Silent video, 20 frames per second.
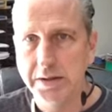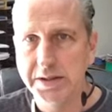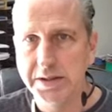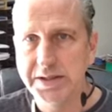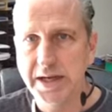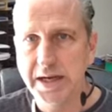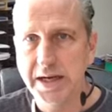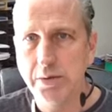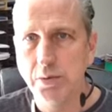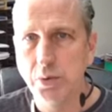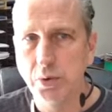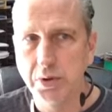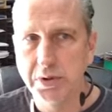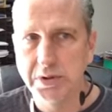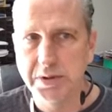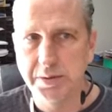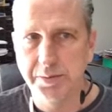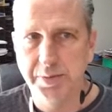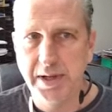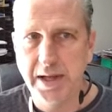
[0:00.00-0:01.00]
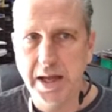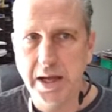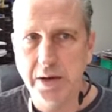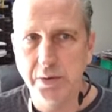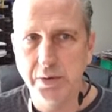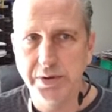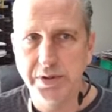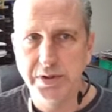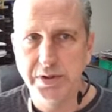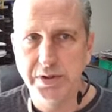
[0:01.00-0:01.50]
The same rules apply
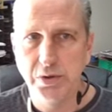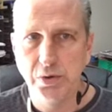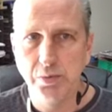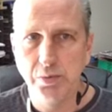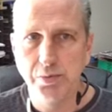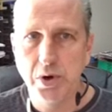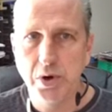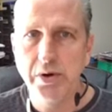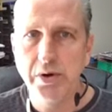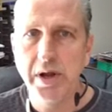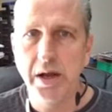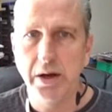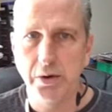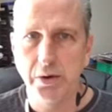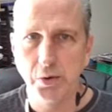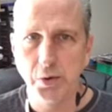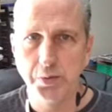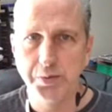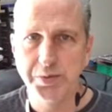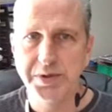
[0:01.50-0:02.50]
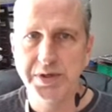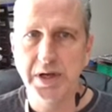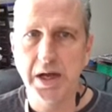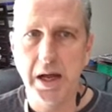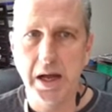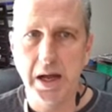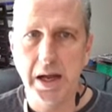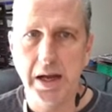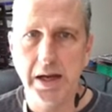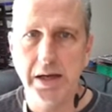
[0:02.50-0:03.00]
with the two pronoun groups,
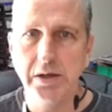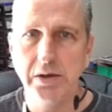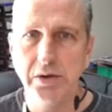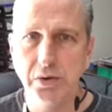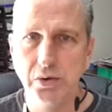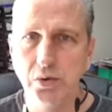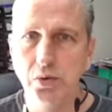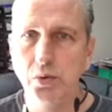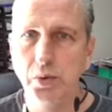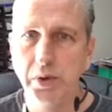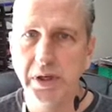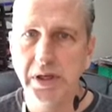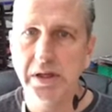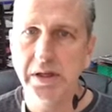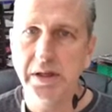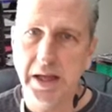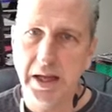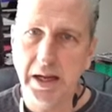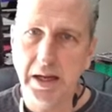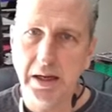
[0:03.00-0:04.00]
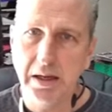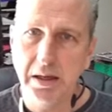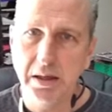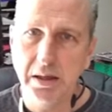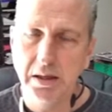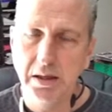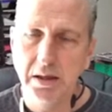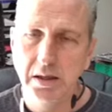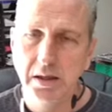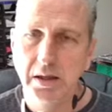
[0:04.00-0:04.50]
I, you, we, they,
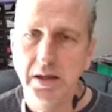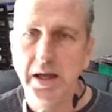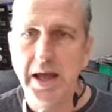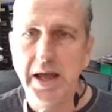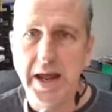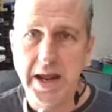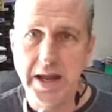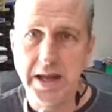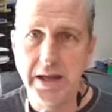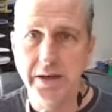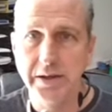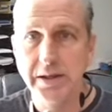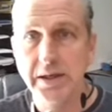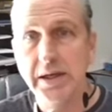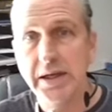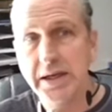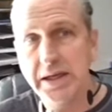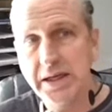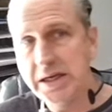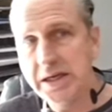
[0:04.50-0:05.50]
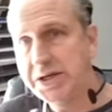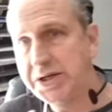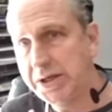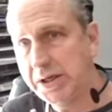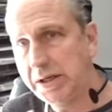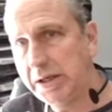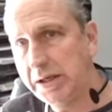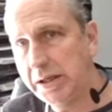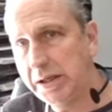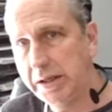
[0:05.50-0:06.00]
and he,
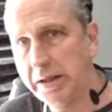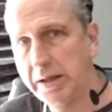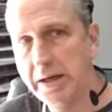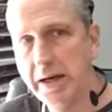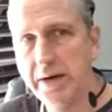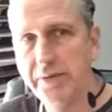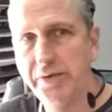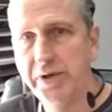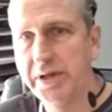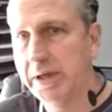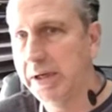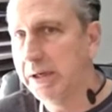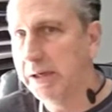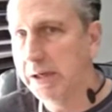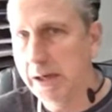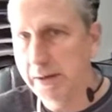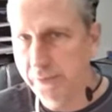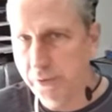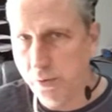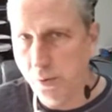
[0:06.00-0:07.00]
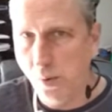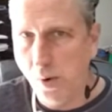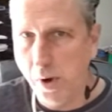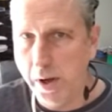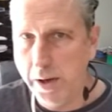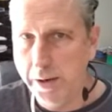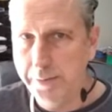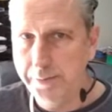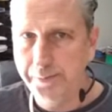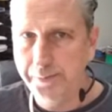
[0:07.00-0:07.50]
she, it, everything,
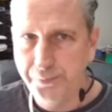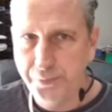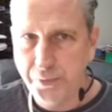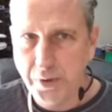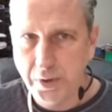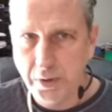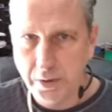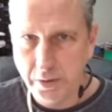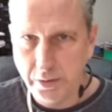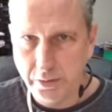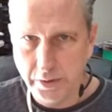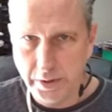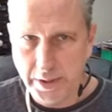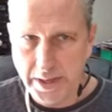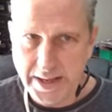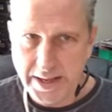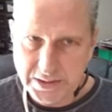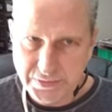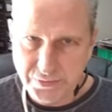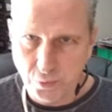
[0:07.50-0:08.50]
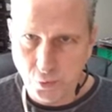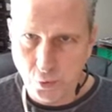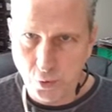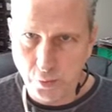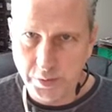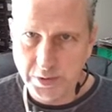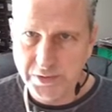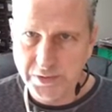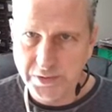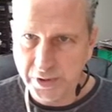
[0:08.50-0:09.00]
everyone. The S
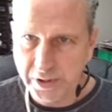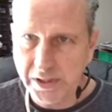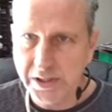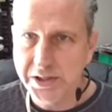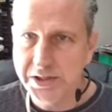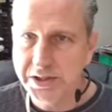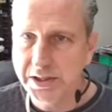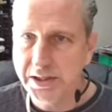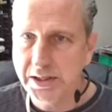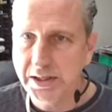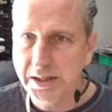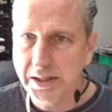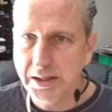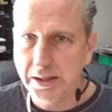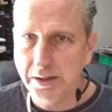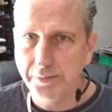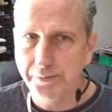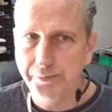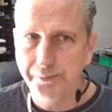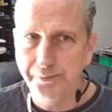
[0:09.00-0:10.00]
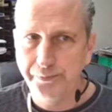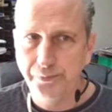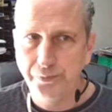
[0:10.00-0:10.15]
form is for he, she, it.